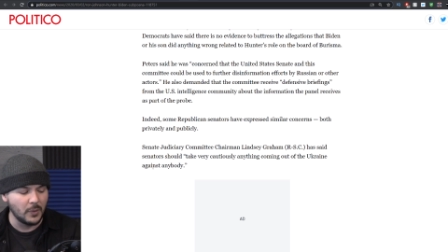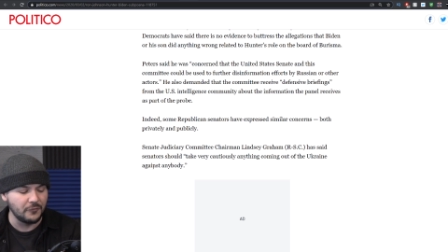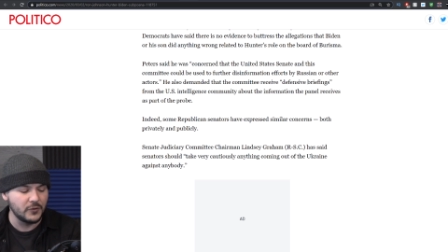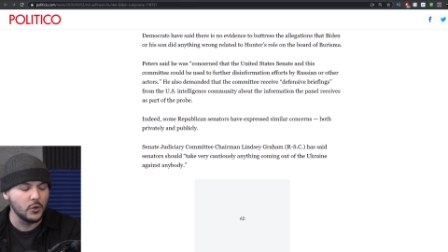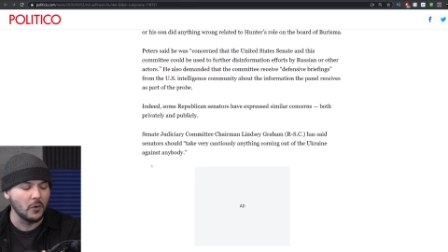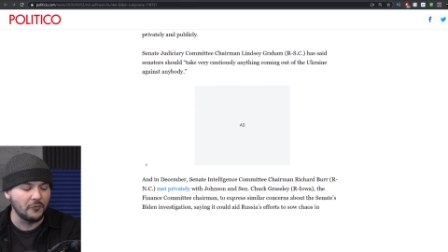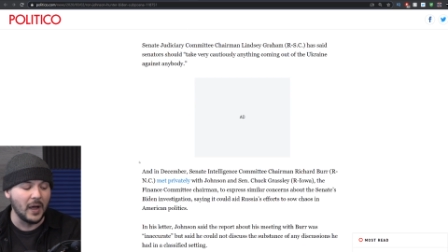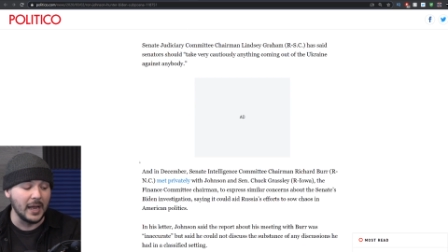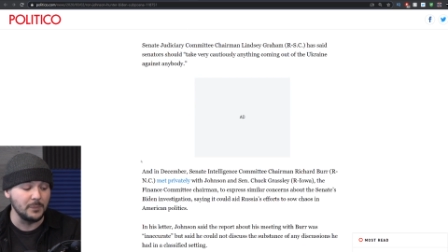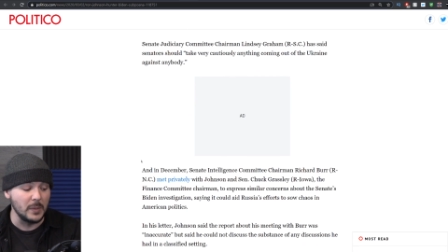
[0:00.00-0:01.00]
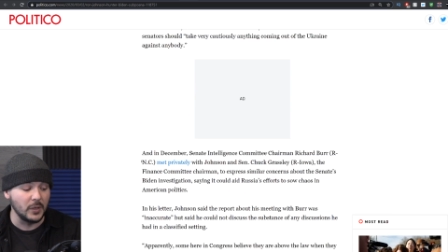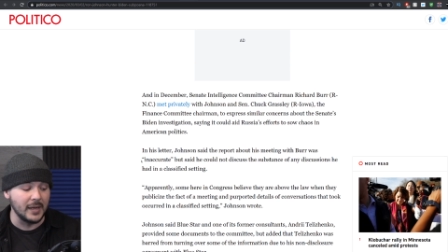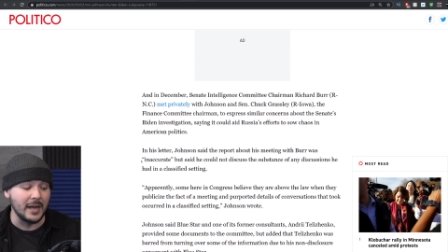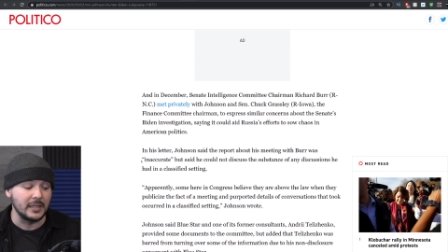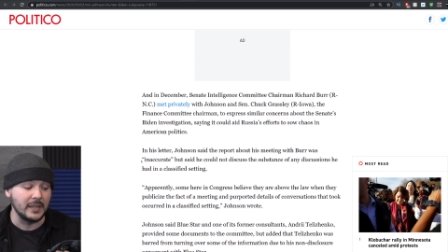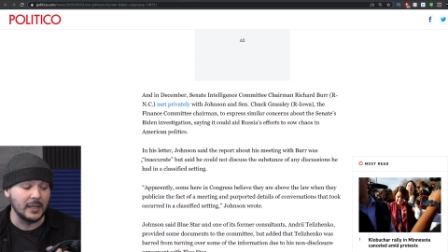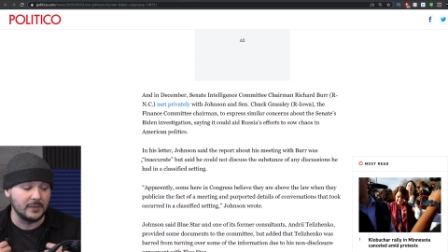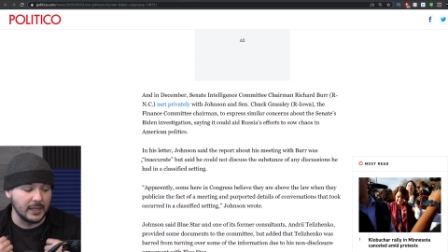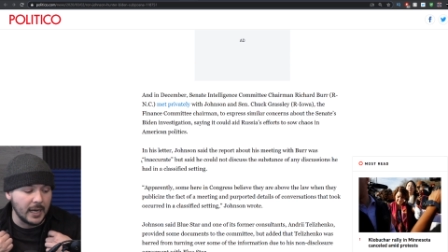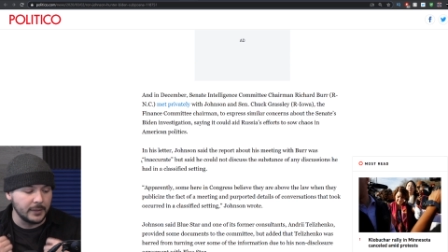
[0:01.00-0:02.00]
But sure, fine, people can act like they
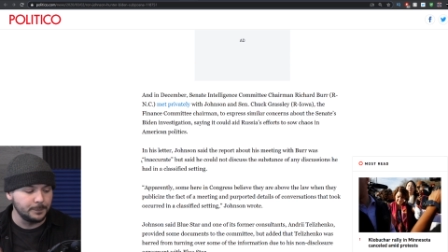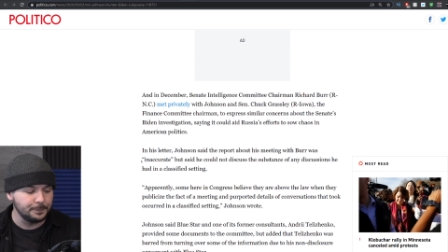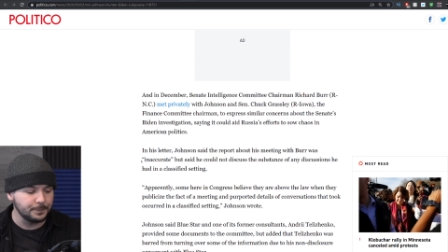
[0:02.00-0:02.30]
like the guy.